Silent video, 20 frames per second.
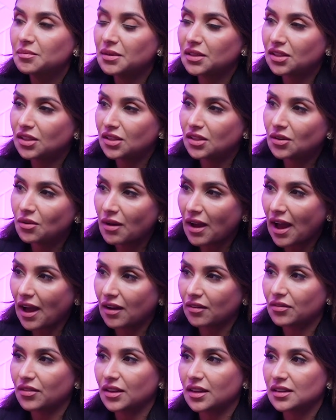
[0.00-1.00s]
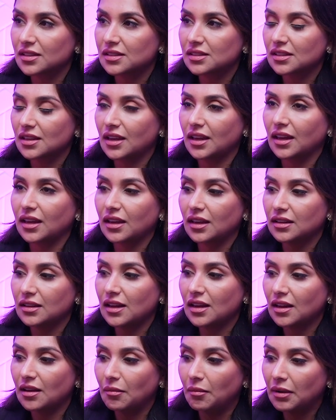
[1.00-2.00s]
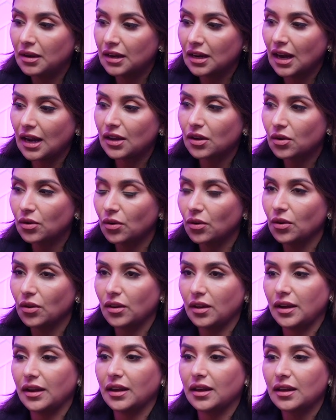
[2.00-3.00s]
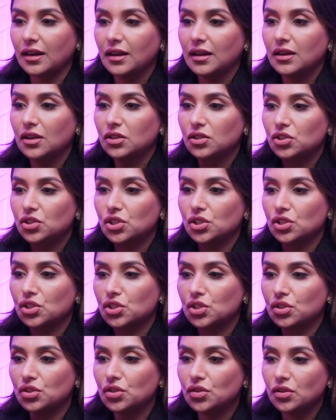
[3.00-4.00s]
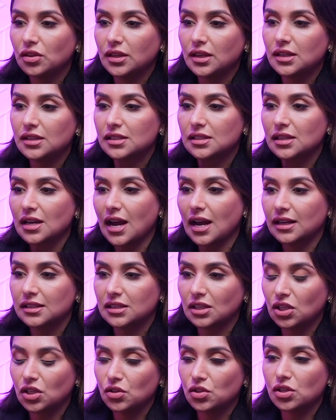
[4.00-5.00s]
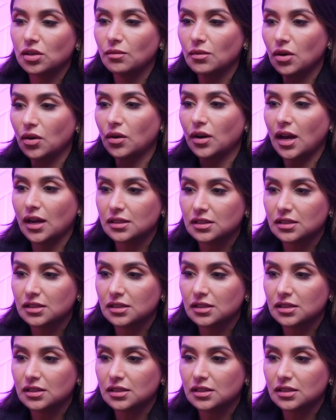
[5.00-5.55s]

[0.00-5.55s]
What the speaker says: But you have this like maniacal like just to-do list, execution mode.